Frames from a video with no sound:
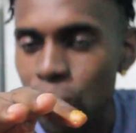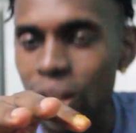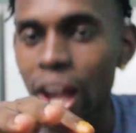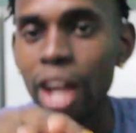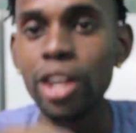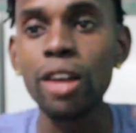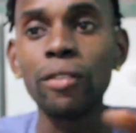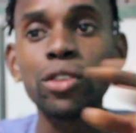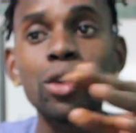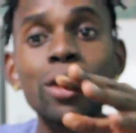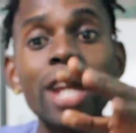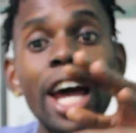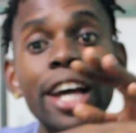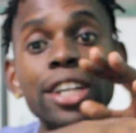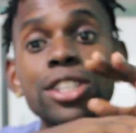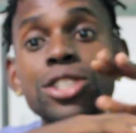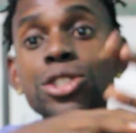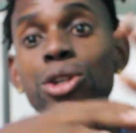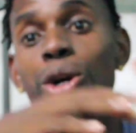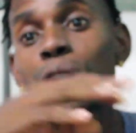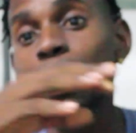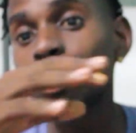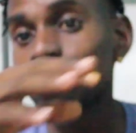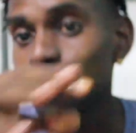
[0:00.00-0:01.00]
And you have to like
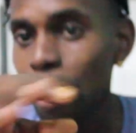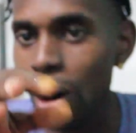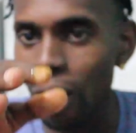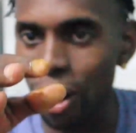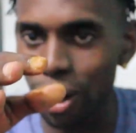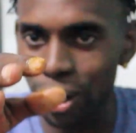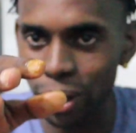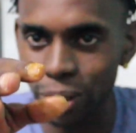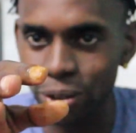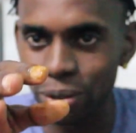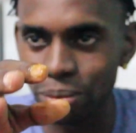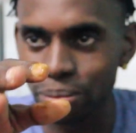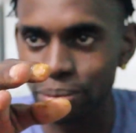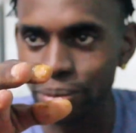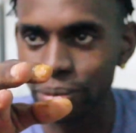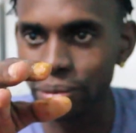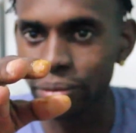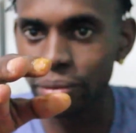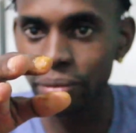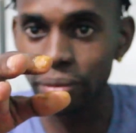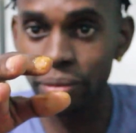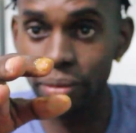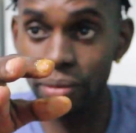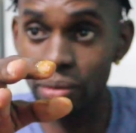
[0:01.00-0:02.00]
search for her.
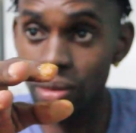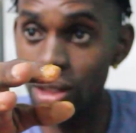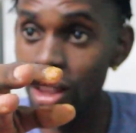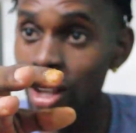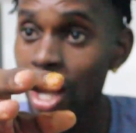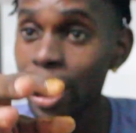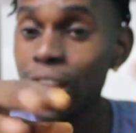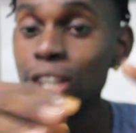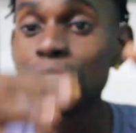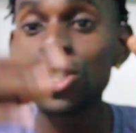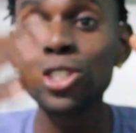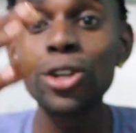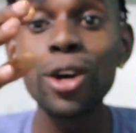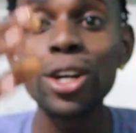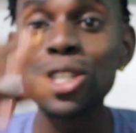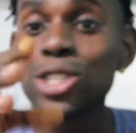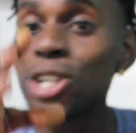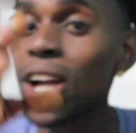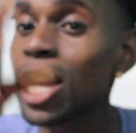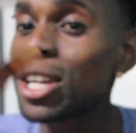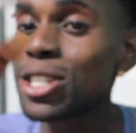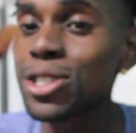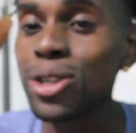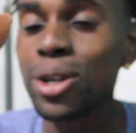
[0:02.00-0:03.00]
And you search
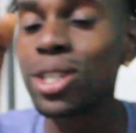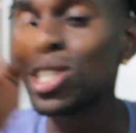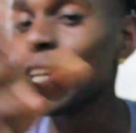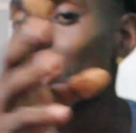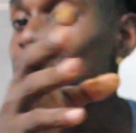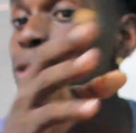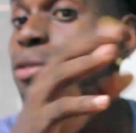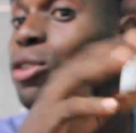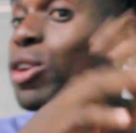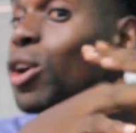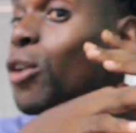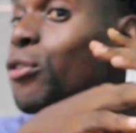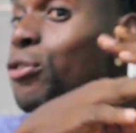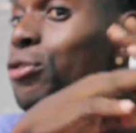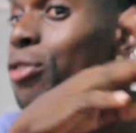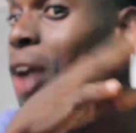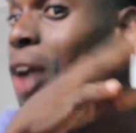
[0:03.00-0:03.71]
her, if you don't